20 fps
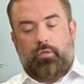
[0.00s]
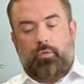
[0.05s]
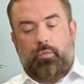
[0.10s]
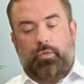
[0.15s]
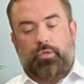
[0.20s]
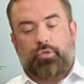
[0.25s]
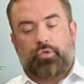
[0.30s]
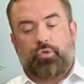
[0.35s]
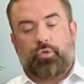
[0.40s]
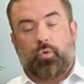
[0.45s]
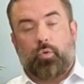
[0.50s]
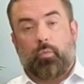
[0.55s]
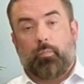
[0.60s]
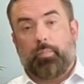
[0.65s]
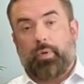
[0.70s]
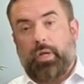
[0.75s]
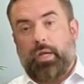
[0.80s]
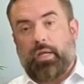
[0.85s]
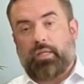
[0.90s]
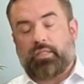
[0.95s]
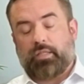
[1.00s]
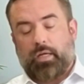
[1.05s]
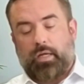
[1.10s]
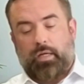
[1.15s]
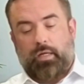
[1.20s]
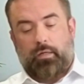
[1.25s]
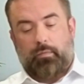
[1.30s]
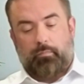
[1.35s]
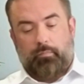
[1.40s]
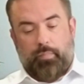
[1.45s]
to ensure
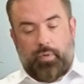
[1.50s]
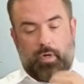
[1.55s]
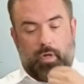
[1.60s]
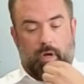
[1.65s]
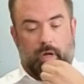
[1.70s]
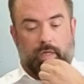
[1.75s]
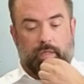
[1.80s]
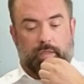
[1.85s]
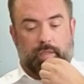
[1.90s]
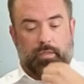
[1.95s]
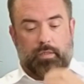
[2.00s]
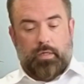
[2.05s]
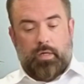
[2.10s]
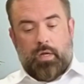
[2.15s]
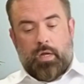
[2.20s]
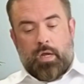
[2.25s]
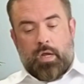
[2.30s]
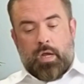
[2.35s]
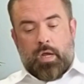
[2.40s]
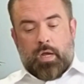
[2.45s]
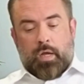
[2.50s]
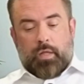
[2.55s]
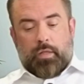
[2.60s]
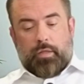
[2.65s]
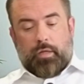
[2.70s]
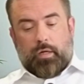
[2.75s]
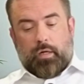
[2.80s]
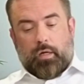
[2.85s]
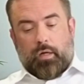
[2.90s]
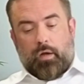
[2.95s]
BSA compliance.
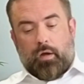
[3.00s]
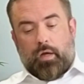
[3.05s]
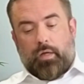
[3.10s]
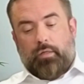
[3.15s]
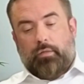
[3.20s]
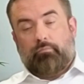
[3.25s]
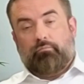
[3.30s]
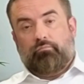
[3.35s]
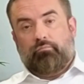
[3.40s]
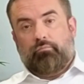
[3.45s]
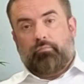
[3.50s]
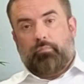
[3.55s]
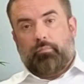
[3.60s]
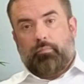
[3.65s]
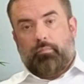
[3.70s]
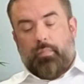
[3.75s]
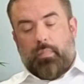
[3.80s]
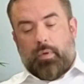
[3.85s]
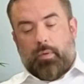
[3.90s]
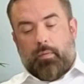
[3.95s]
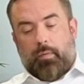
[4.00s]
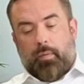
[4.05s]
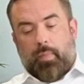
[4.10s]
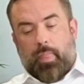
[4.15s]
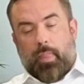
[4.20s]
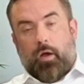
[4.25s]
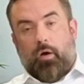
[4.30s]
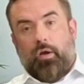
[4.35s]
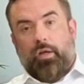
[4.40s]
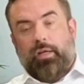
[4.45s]
The client,
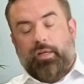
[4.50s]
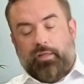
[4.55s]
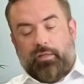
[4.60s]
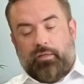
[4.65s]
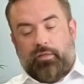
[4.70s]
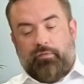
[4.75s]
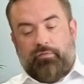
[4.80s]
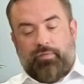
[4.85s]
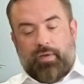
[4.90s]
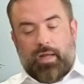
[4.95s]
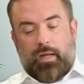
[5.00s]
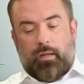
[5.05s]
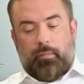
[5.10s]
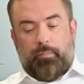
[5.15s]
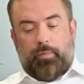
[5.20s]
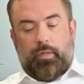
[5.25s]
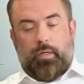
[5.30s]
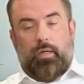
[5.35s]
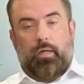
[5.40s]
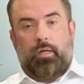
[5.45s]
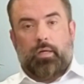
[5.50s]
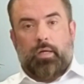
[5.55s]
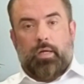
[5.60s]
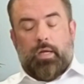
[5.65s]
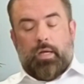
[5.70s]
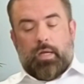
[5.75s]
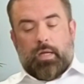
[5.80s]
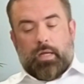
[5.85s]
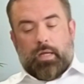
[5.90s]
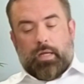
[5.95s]
i.e. the developer,
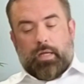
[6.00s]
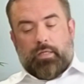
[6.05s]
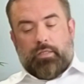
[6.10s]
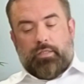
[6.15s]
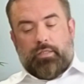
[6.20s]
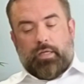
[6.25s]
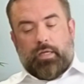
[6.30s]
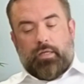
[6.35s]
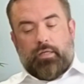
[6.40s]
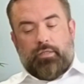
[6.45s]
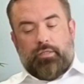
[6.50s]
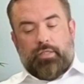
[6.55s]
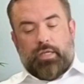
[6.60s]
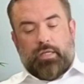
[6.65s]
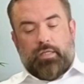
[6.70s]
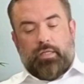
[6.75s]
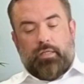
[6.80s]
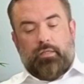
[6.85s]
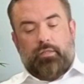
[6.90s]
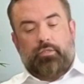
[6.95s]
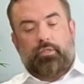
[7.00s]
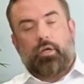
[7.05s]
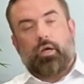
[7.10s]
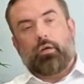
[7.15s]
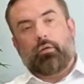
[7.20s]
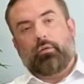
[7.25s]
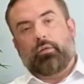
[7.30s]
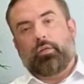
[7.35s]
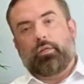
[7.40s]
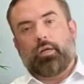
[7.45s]
is seen as setting the
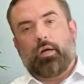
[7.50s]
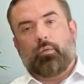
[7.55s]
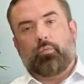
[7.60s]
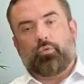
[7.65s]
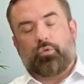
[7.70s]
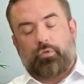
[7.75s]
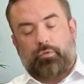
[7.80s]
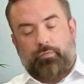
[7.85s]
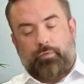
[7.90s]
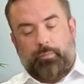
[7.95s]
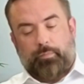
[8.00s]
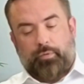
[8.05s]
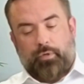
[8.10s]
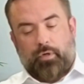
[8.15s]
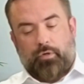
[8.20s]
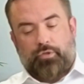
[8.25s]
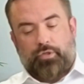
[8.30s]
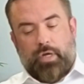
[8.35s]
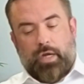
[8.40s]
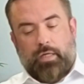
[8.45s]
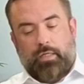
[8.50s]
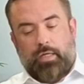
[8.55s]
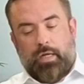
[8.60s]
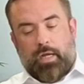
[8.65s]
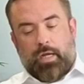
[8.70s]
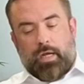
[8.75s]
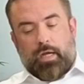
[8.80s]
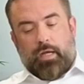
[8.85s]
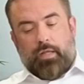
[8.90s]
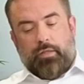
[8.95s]
tone and culture of the project
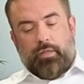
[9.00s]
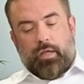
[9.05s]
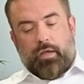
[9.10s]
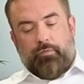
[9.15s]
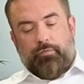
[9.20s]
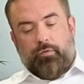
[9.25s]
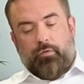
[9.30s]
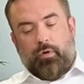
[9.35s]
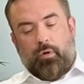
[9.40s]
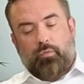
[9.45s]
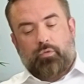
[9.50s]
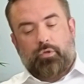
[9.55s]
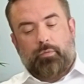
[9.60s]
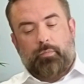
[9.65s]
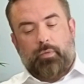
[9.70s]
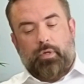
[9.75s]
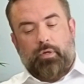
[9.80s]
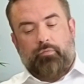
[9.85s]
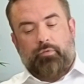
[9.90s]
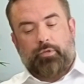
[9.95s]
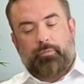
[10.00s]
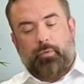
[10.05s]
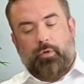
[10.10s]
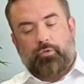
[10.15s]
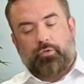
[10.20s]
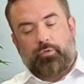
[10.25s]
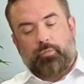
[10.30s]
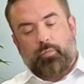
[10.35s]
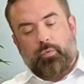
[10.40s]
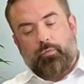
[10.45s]
and therefore ultimately
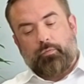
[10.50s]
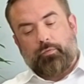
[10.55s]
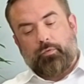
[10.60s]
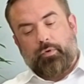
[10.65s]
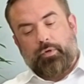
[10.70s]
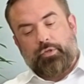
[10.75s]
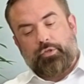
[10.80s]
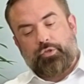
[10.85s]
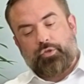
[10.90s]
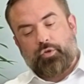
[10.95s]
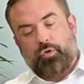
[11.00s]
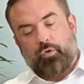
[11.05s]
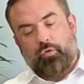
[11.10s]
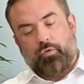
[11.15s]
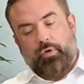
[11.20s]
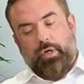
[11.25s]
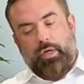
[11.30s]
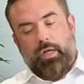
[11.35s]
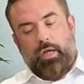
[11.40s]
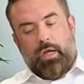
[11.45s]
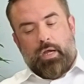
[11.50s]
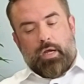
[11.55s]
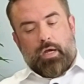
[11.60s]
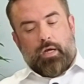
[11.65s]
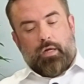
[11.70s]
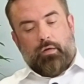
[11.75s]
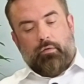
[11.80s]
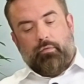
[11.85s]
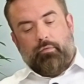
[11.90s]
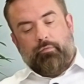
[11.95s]
responsible for ensuring
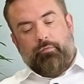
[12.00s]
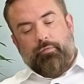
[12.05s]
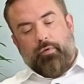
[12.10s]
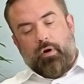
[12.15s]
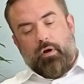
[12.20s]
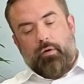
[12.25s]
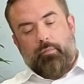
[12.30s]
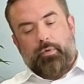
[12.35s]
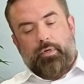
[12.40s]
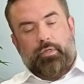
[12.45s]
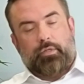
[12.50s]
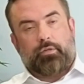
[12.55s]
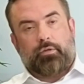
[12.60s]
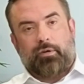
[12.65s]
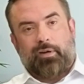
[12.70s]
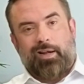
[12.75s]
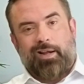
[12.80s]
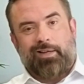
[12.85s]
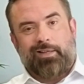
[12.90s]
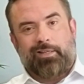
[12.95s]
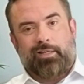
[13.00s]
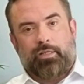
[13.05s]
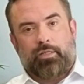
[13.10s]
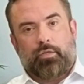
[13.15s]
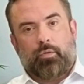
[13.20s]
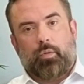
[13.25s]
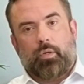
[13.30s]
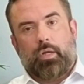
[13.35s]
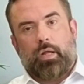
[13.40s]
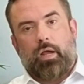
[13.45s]
an environment is created
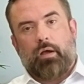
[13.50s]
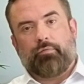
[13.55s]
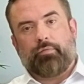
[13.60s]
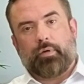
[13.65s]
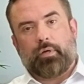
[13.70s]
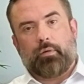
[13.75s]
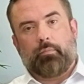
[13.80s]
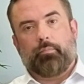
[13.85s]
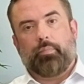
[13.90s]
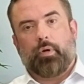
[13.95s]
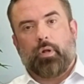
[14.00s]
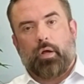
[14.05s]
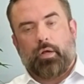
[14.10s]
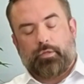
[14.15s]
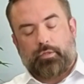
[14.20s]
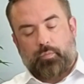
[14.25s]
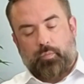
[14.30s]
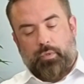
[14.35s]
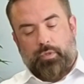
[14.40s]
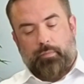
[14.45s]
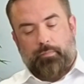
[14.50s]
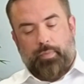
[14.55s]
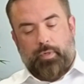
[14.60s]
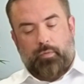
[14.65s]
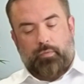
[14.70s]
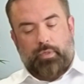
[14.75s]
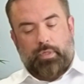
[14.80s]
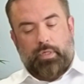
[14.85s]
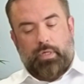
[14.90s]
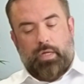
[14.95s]
to allow for compliance with the
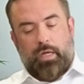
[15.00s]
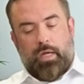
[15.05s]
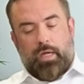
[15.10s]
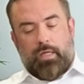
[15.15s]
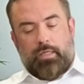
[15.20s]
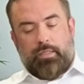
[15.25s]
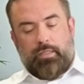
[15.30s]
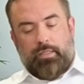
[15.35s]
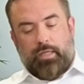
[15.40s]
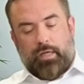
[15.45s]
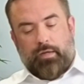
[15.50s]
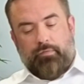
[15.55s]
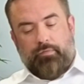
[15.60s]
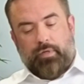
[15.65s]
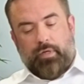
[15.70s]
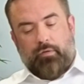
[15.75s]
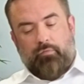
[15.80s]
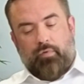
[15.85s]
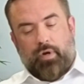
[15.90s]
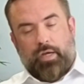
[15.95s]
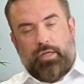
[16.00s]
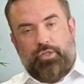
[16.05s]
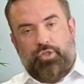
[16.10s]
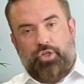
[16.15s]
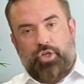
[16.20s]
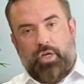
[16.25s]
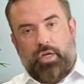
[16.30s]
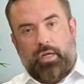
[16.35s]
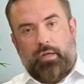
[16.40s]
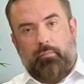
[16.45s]
building safety
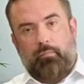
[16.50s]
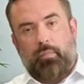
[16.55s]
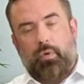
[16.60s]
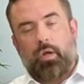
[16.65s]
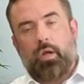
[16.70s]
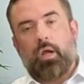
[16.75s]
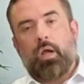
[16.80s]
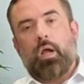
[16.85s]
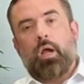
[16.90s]
regime.